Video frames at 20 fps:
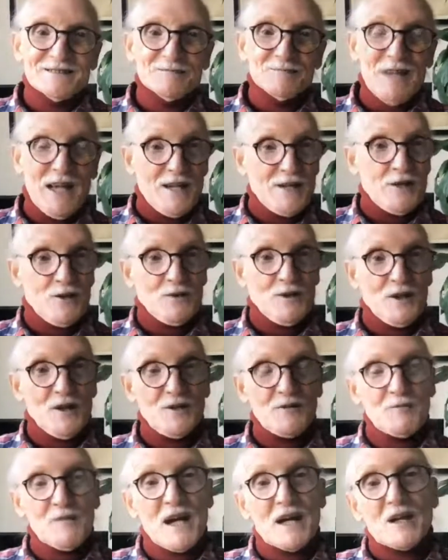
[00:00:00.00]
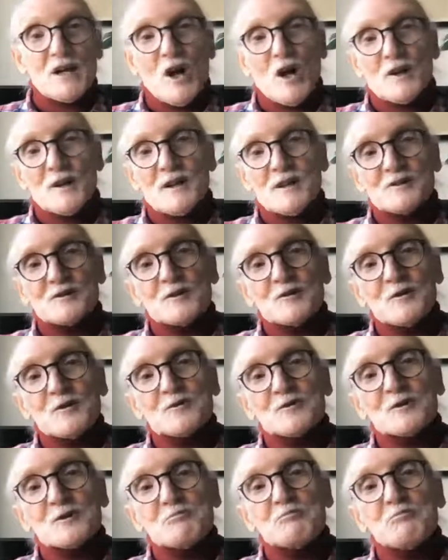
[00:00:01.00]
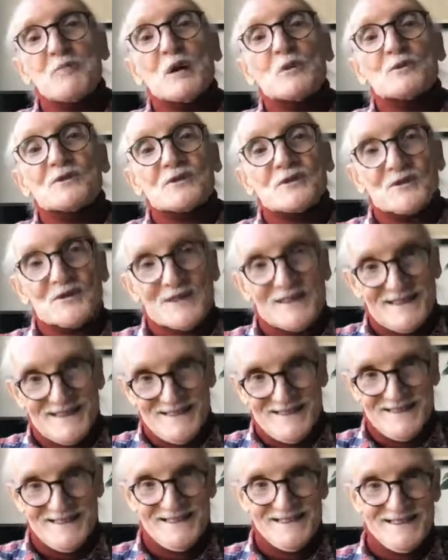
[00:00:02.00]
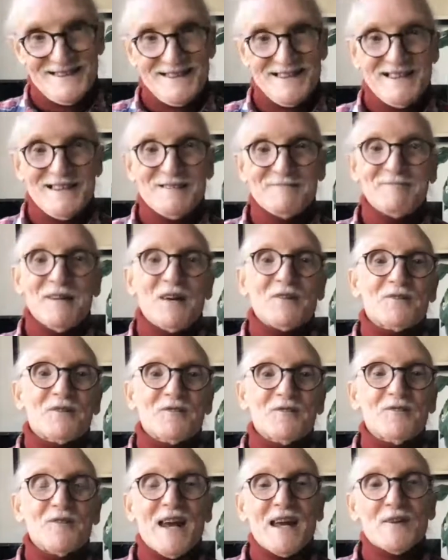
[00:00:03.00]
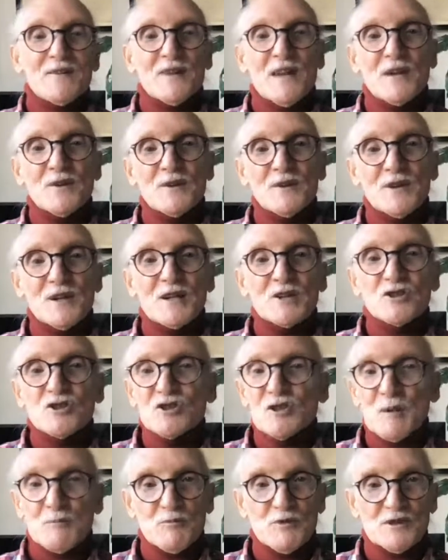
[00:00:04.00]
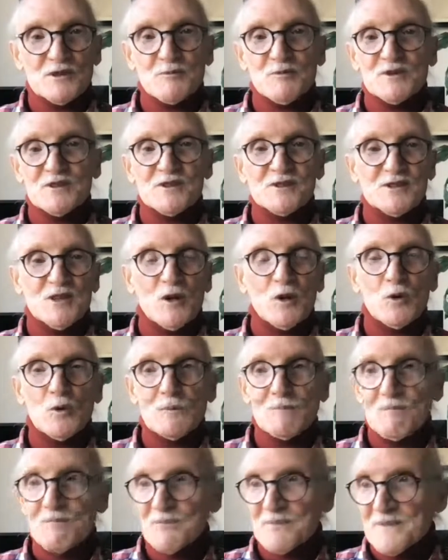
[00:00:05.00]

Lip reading: I know a lot of my colleagues who used to boast about the fact that their shippers were so